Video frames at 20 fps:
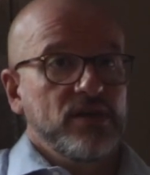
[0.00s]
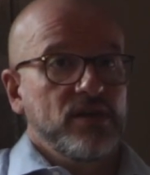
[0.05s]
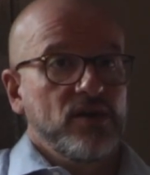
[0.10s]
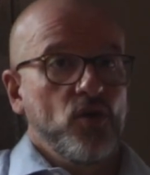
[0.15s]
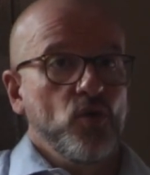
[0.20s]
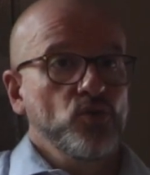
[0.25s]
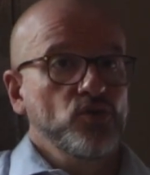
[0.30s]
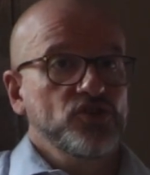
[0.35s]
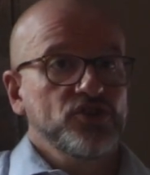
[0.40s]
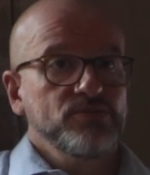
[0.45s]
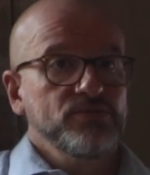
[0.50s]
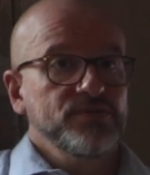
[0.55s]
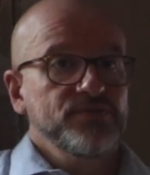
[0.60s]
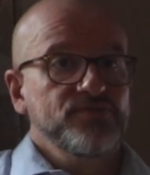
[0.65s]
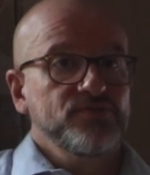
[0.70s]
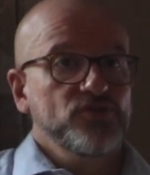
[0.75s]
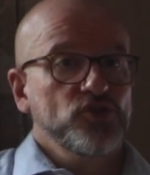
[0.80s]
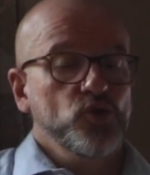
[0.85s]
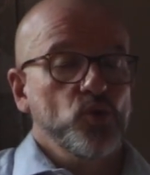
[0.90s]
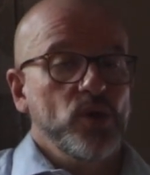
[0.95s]
autumn
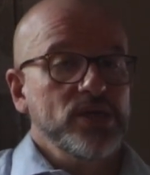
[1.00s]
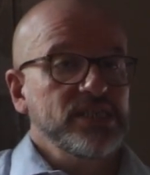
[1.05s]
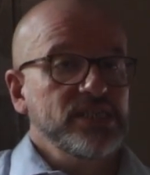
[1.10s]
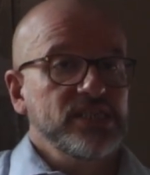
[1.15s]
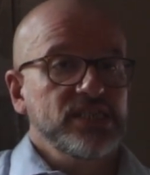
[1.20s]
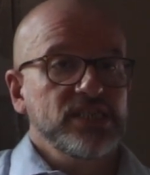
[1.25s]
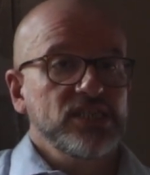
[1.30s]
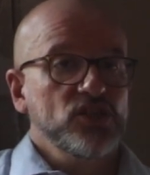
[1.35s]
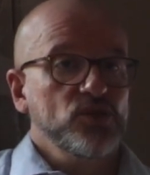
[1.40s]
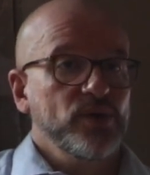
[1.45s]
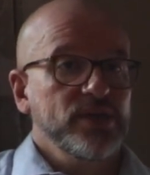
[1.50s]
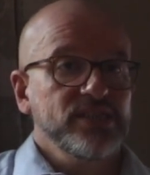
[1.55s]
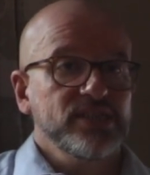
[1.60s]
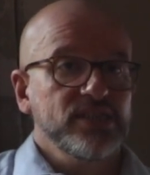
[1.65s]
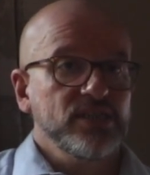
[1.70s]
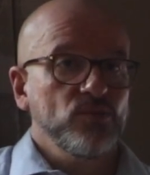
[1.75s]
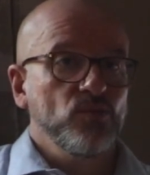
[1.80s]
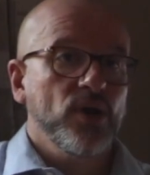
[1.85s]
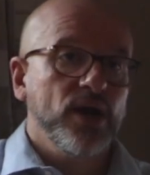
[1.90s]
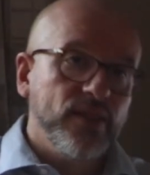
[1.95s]
of
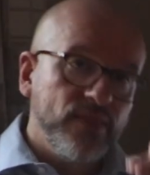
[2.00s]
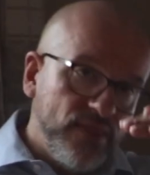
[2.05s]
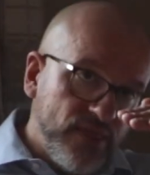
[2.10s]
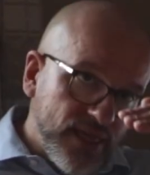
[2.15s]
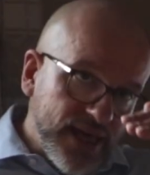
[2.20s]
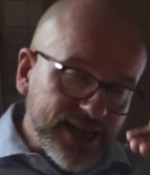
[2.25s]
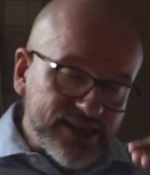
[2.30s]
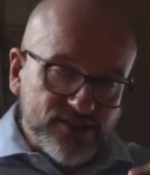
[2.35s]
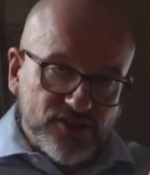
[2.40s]
2021,